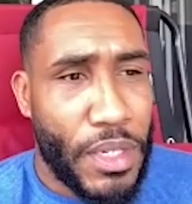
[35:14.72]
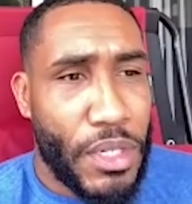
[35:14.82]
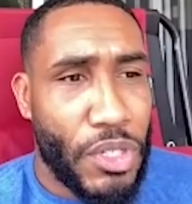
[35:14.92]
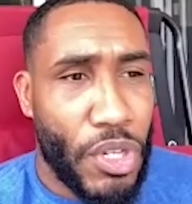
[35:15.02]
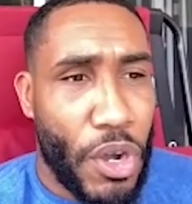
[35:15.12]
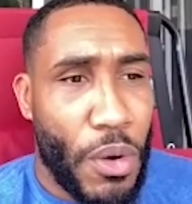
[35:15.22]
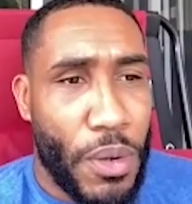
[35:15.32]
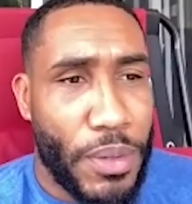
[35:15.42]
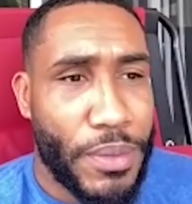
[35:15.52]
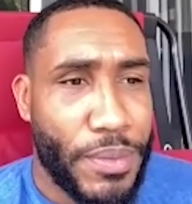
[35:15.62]
So,
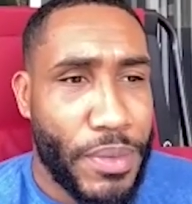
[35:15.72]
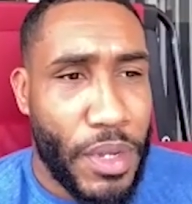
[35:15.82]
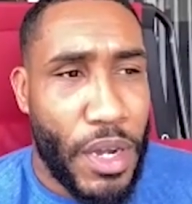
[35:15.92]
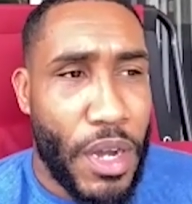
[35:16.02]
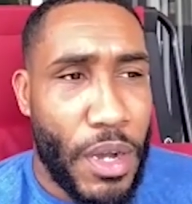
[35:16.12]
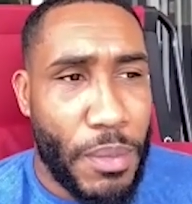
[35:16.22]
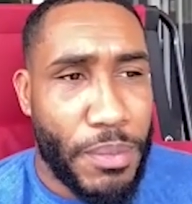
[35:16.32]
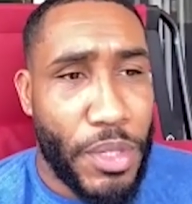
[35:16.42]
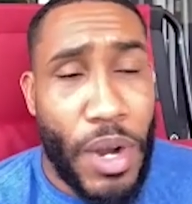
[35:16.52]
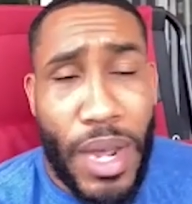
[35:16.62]

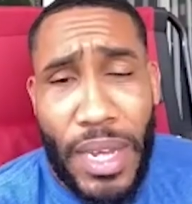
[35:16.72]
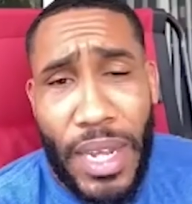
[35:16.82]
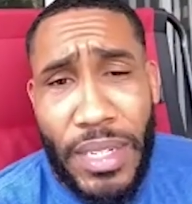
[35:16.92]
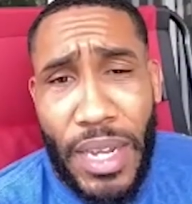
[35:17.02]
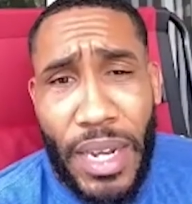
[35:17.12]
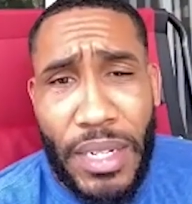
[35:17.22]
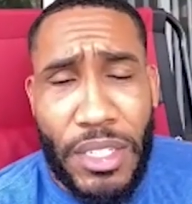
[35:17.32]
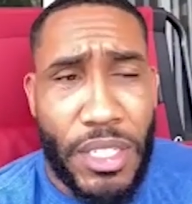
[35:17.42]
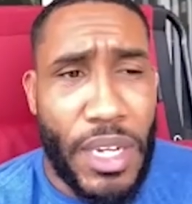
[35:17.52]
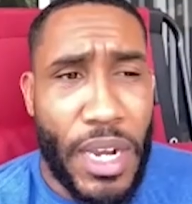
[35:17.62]
you know, I like to
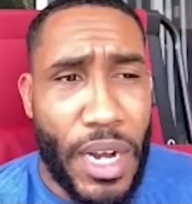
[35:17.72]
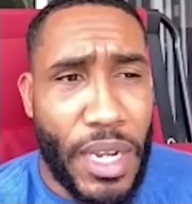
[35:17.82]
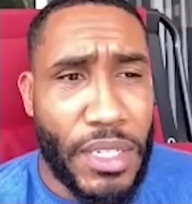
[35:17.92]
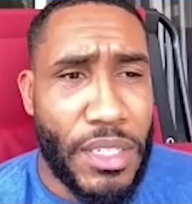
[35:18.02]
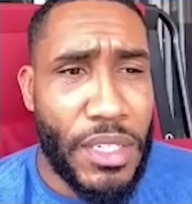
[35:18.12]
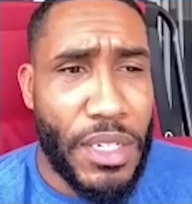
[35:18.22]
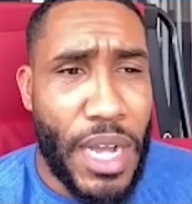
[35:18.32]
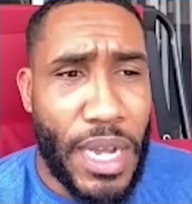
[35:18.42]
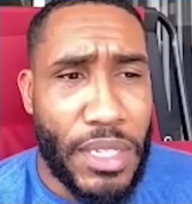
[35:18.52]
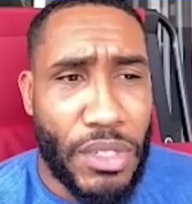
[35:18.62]
see that. I like to see
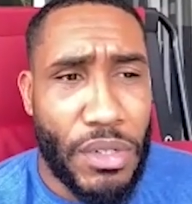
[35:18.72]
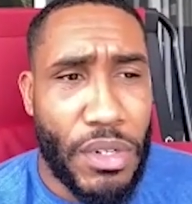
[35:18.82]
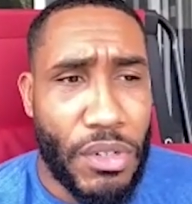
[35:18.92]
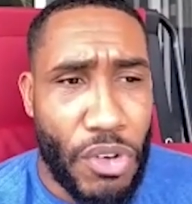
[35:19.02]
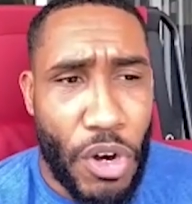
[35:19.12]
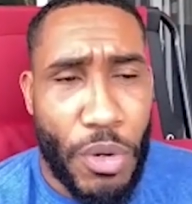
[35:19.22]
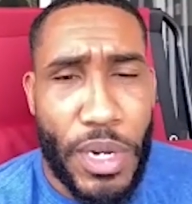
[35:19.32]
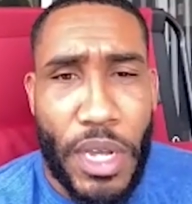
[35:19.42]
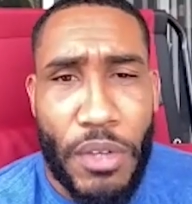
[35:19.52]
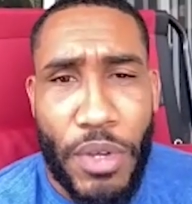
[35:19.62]
guys grow and
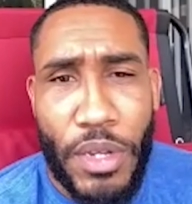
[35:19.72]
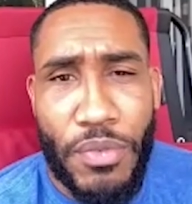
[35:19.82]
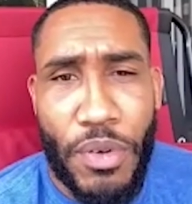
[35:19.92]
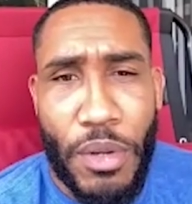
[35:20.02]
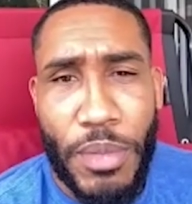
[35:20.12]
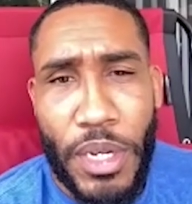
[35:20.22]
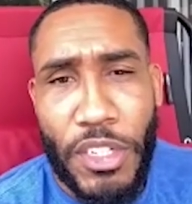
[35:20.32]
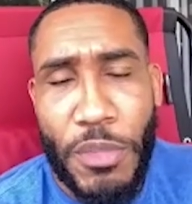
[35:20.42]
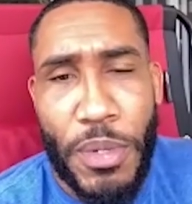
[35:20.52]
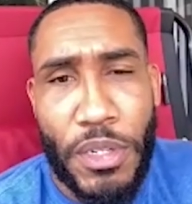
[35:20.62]
elevate from their
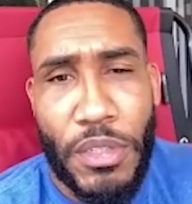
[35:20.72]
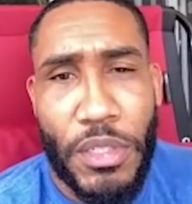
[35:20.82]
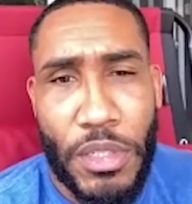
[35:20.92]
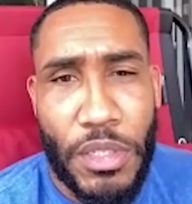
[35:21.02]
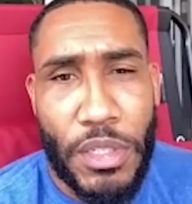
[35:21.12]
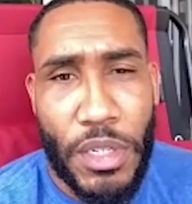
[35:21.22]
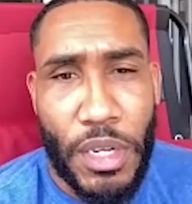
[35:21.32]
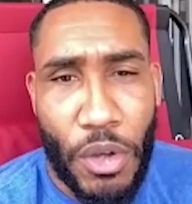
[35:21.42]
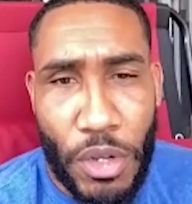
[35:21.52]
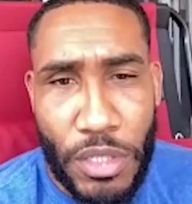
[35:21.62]
experiences and their
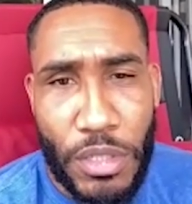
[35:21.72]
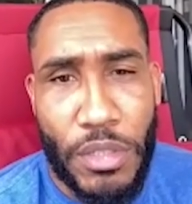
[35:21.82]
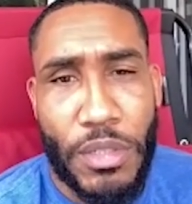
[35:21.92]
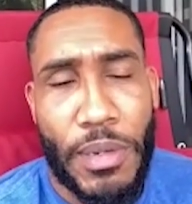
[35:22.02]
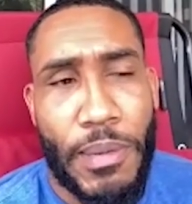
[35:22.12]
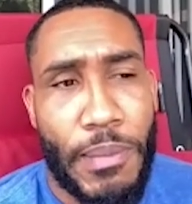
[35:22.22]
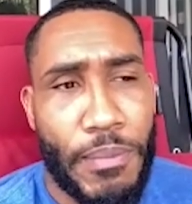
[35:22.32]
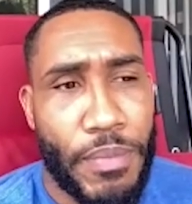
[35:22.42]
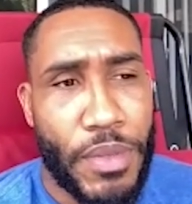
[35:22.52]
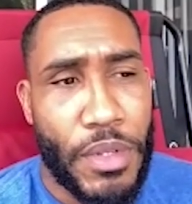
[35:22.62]
losses.
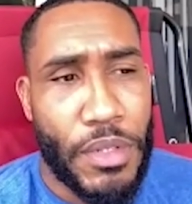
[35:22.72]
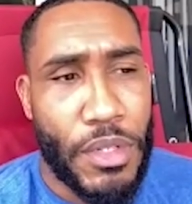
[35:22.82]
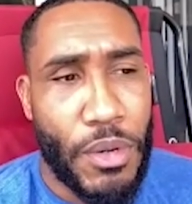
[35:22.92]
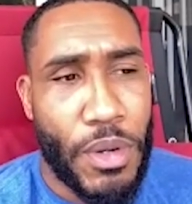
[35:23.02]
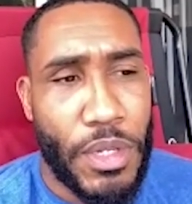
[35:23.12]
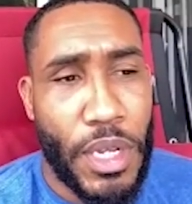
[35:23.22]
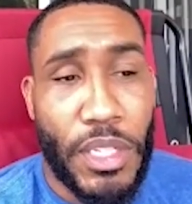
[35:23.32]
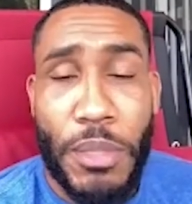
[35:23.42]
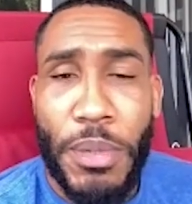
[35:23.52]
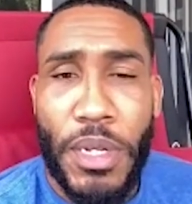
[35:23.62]
So, yeah, it
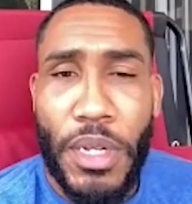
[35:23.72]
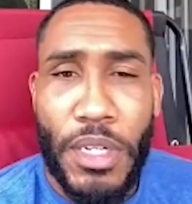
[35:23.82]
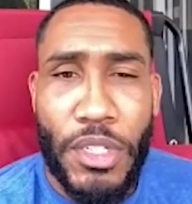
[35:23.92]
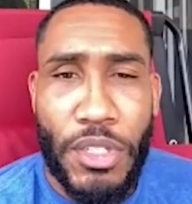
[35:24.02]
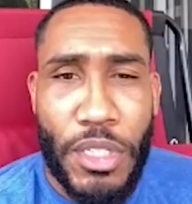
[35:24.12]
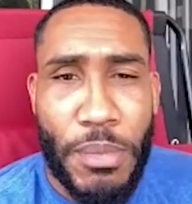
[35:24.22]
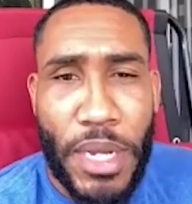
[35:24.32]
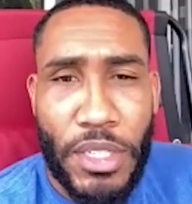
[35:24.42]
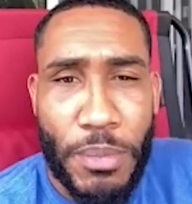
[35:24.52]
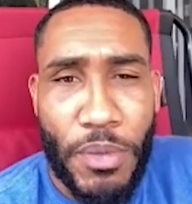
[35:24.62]
should be an interesting
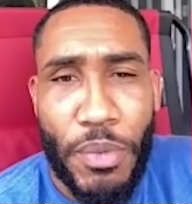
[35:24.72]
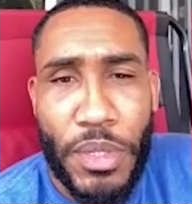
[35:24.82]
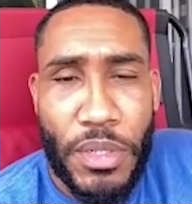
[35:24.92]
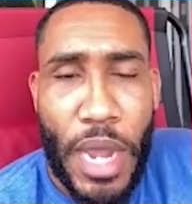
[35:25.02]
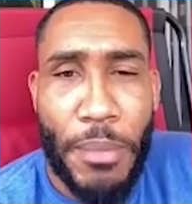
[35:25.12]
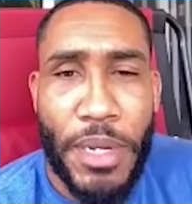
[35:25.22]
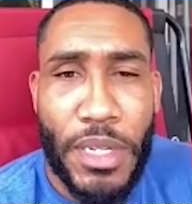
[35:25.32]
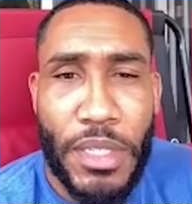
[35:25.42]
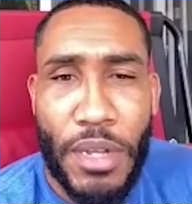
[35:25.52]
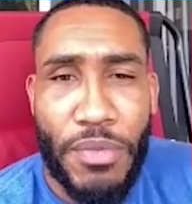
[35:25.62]
matchup if we happen to
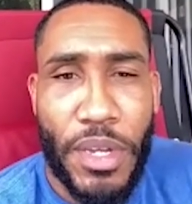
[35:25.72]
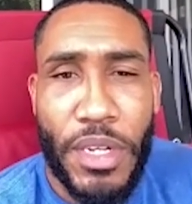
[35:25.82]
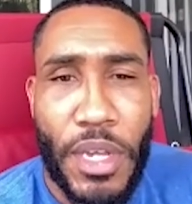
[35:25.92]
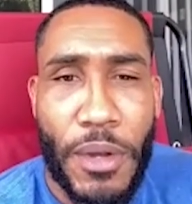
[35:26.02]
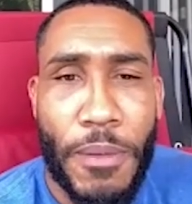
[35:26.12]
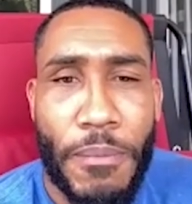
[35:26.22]
get that fight again.